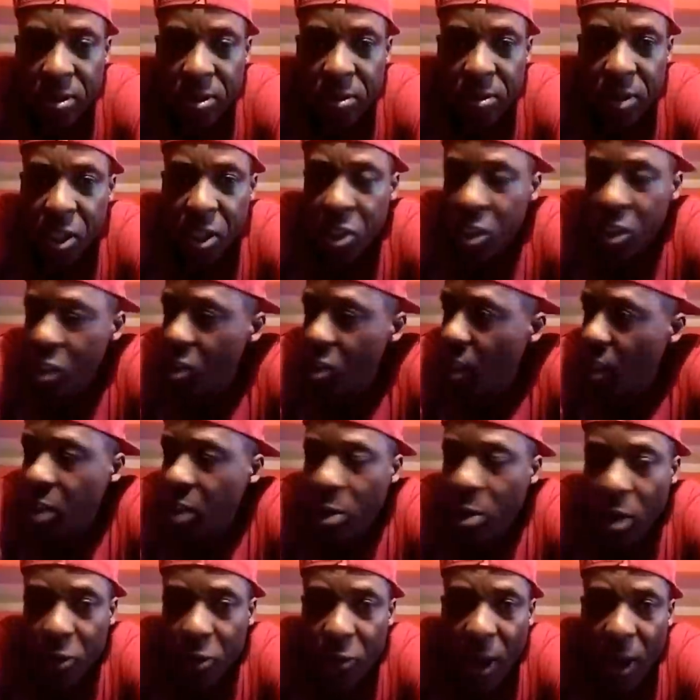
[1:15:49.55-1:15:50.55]
Vincent
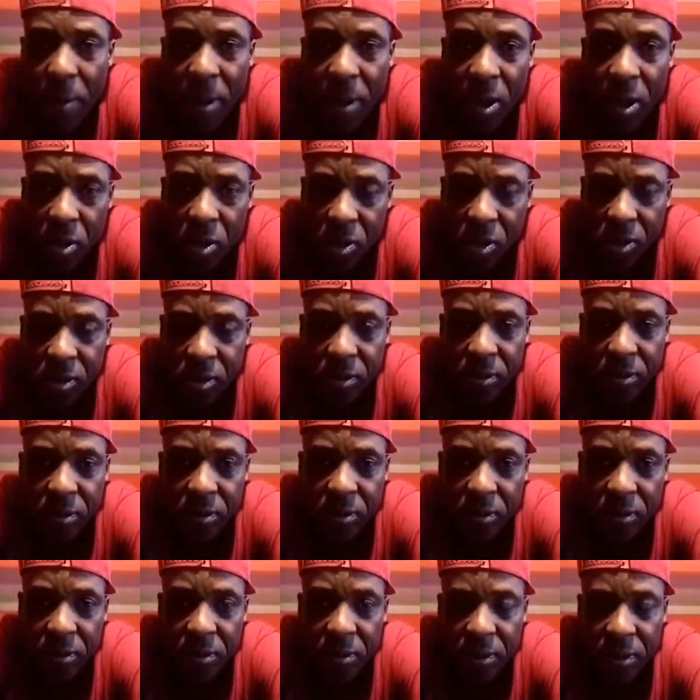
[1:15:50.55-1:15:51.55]
Terror Fabulous.
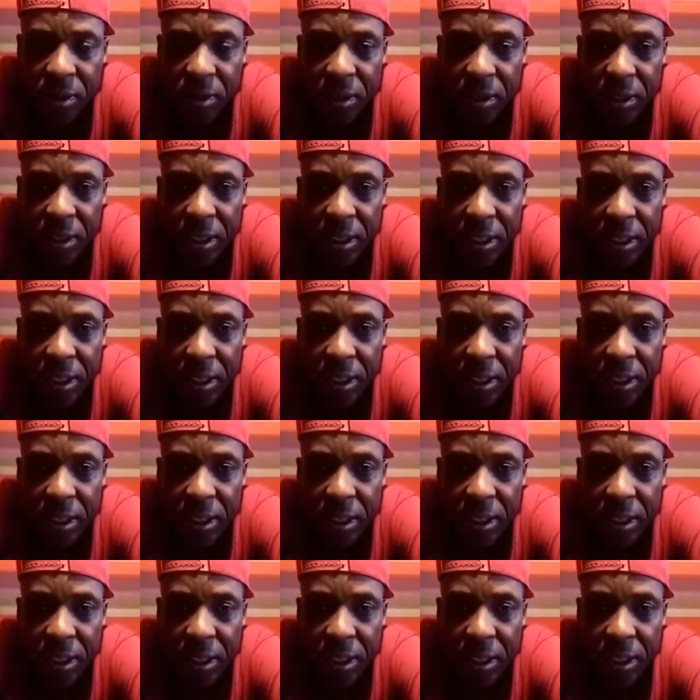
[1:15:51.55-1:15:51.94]
Mm-hmm.